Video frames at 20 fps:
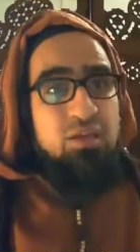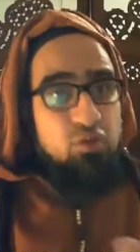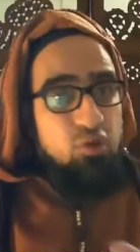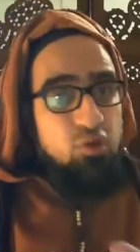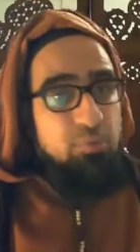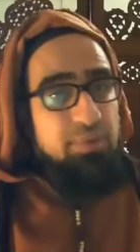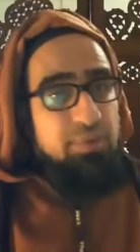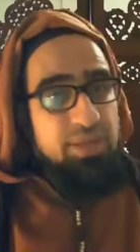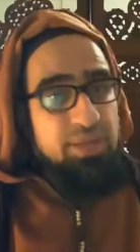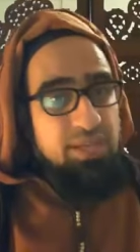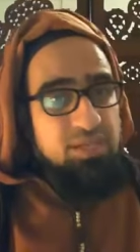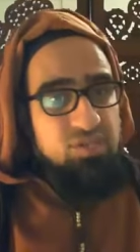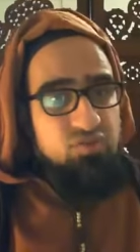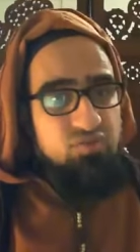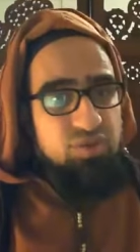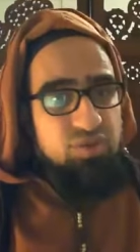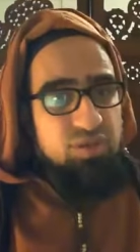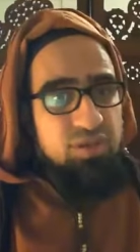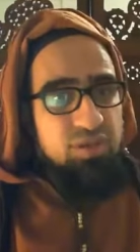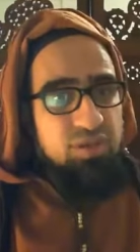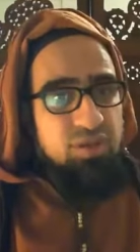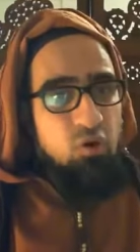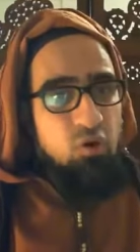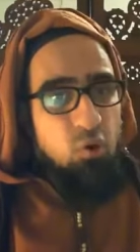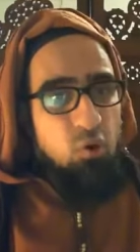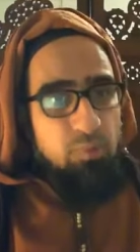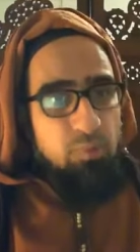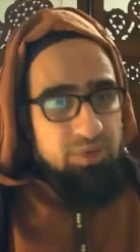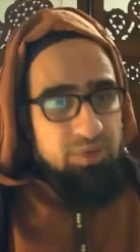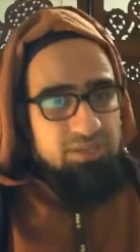in human
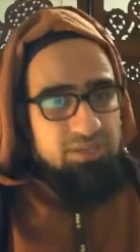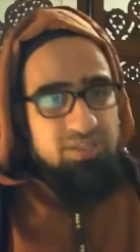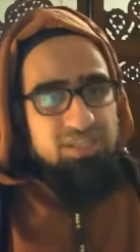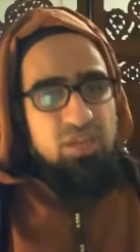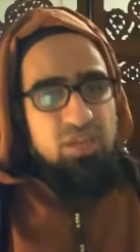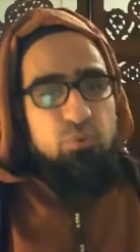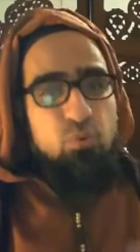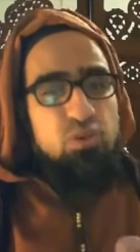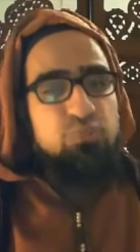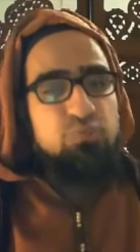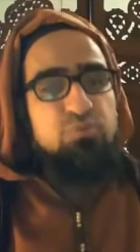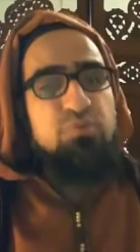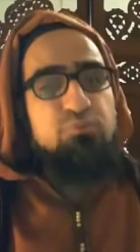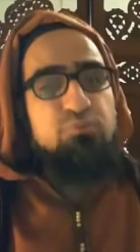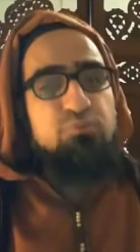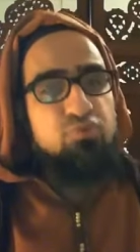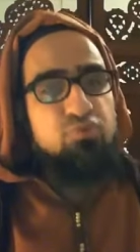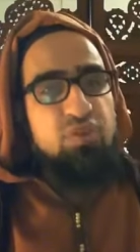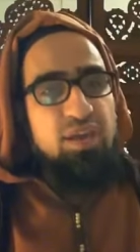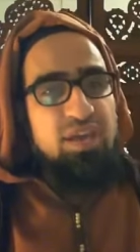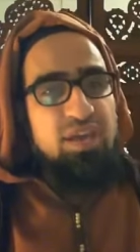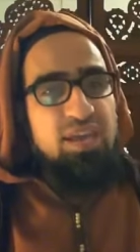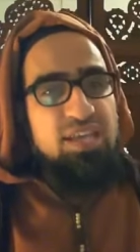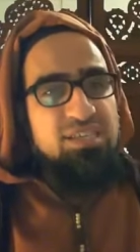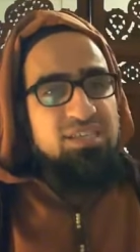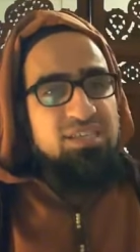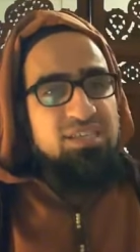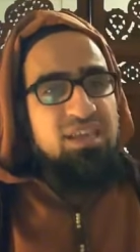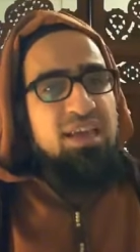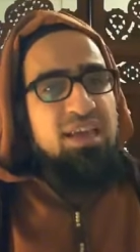history up to this day who has been
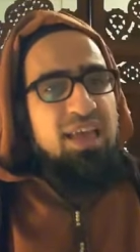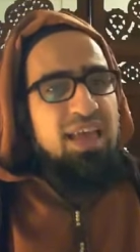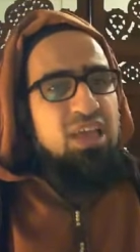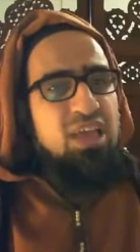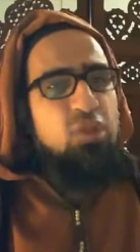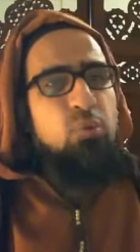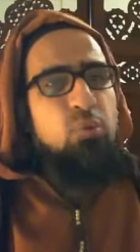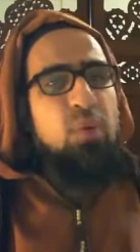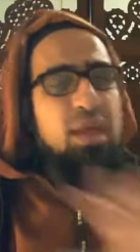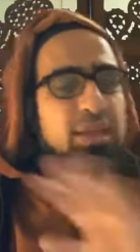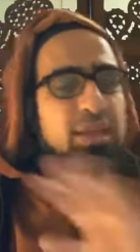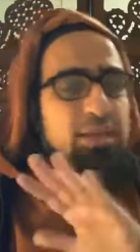praised